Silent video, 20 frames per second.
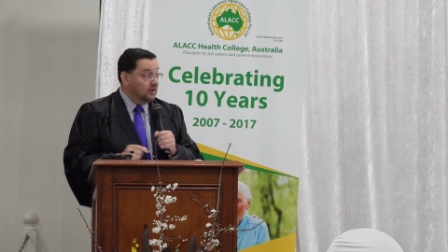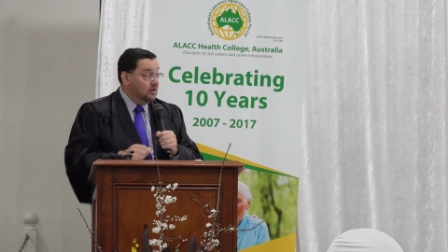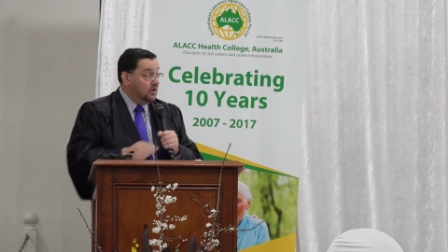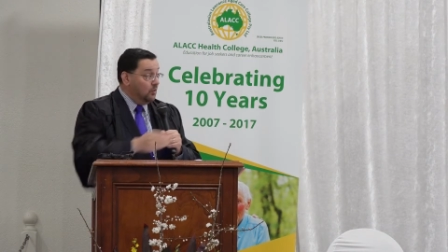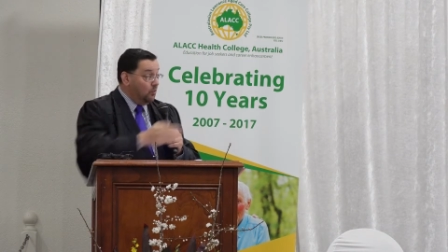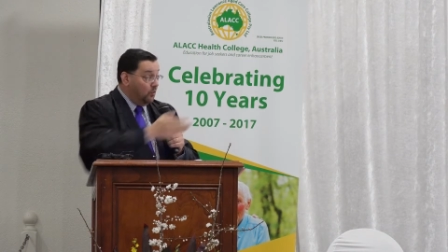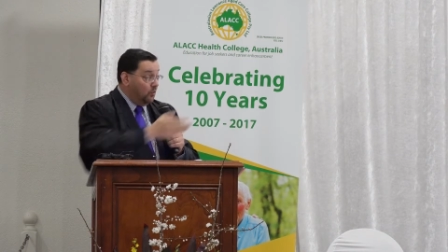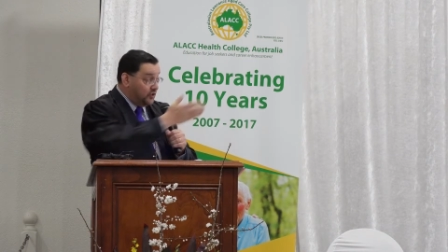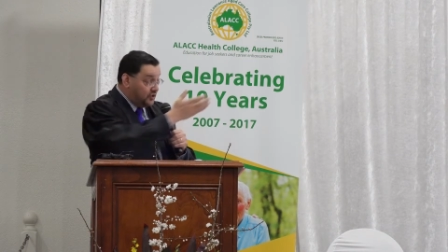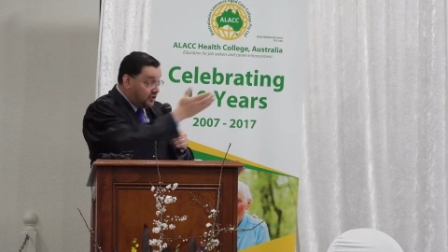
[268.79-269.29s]

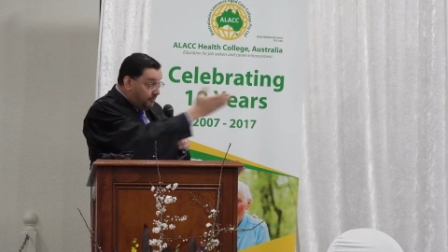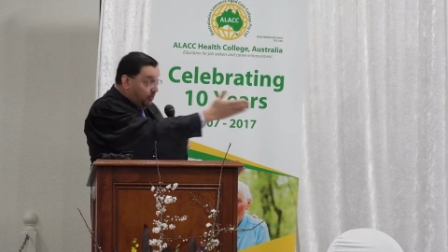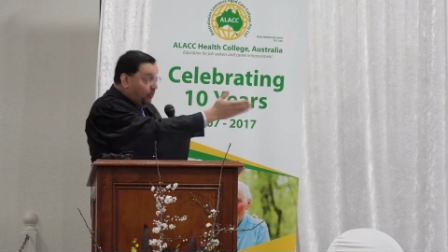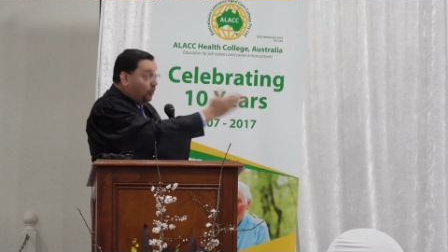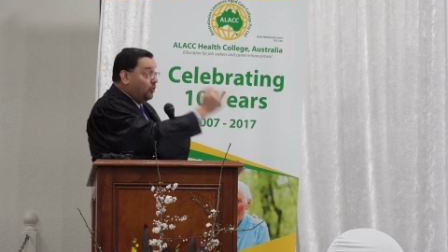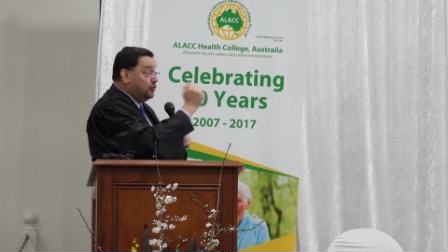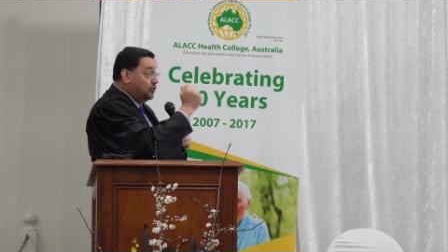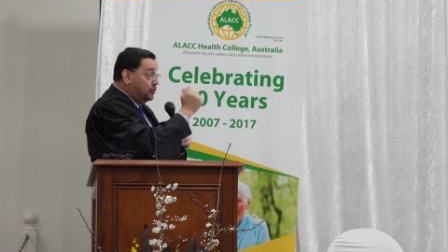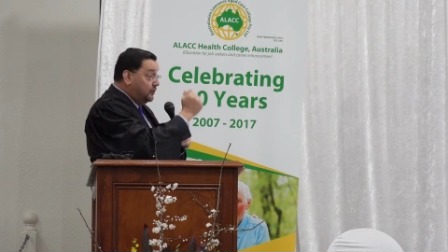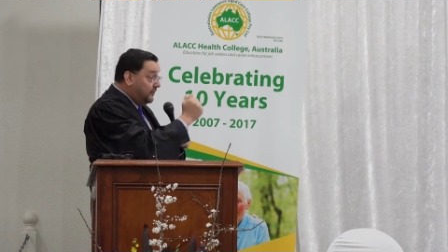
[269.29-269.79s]
We should
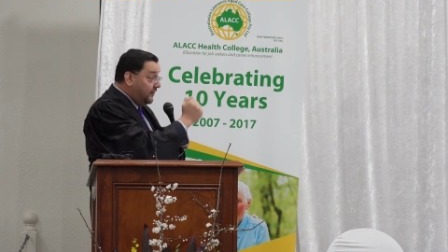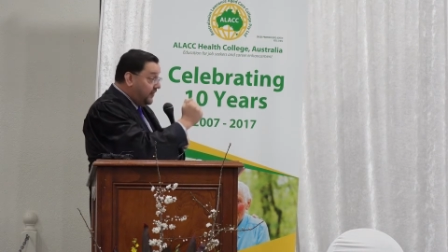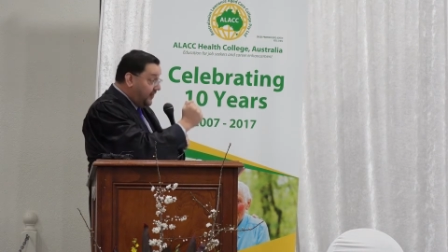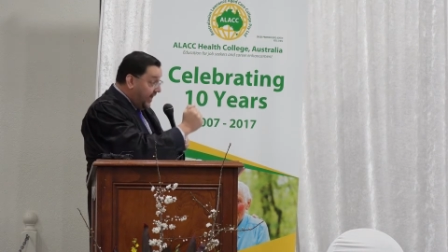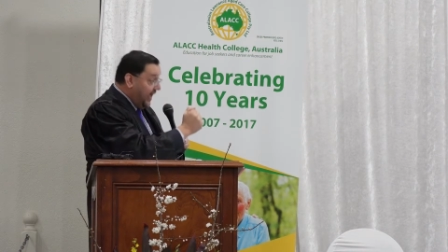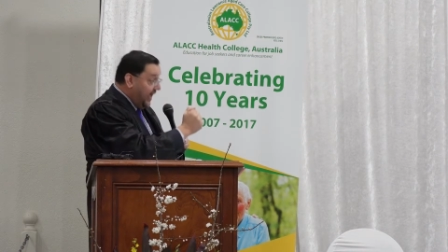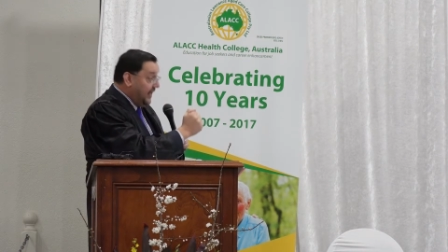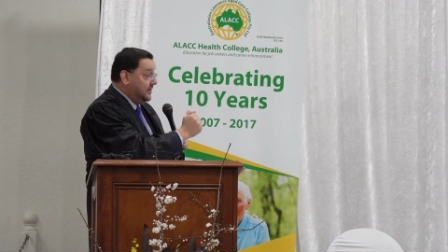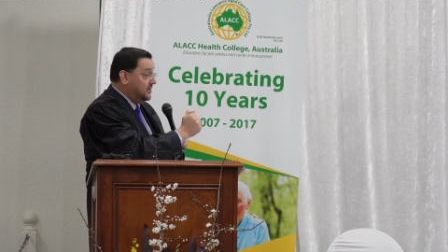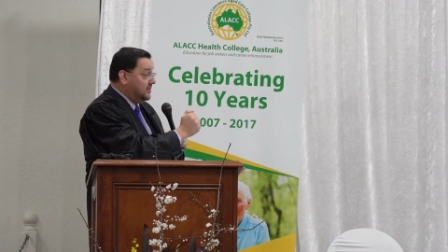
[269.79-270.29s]
applaud you for
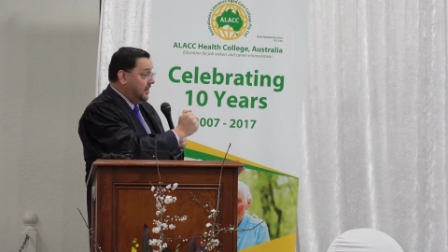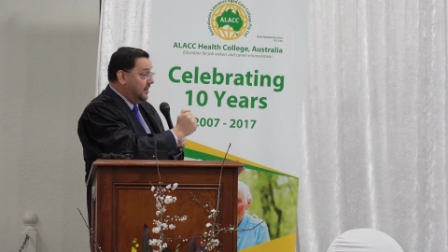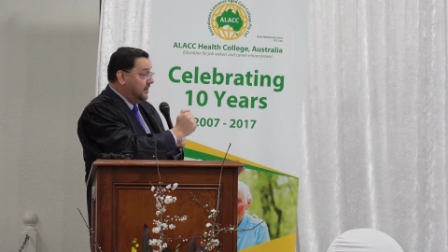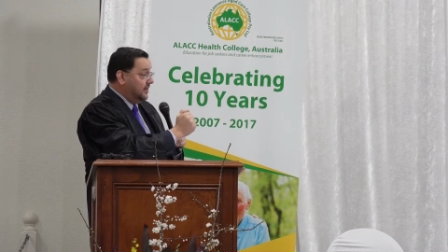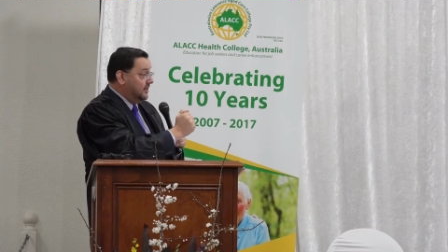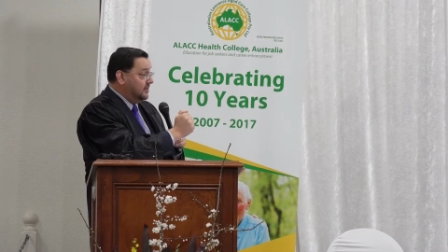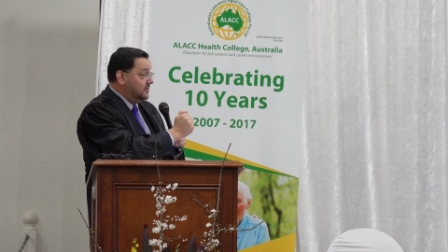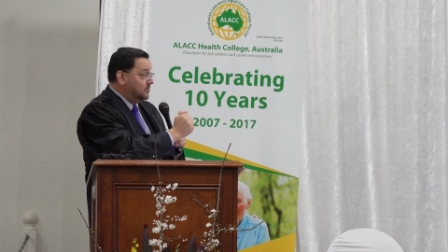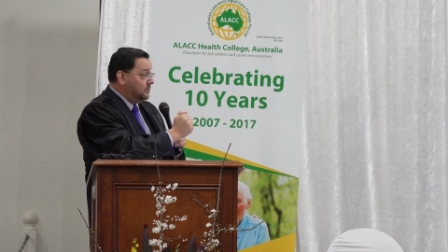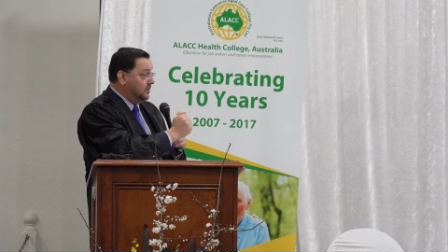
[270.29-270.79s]
that, Janet,
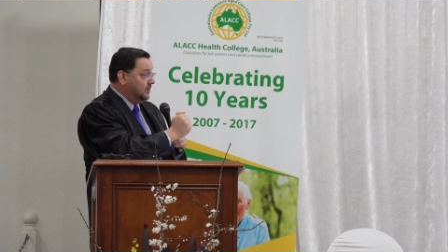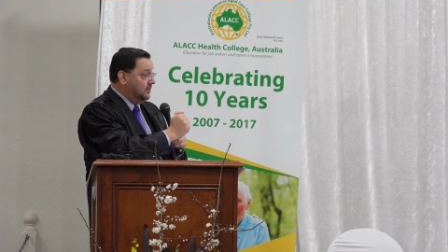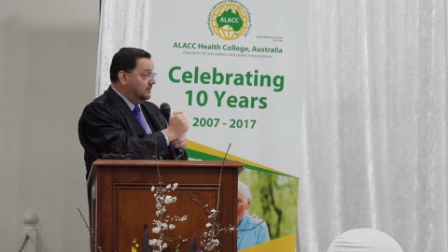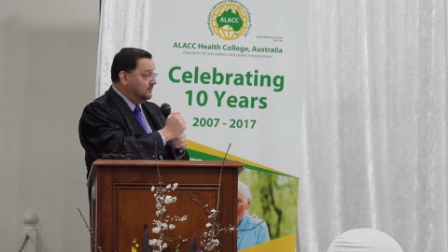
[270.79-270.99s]
as well.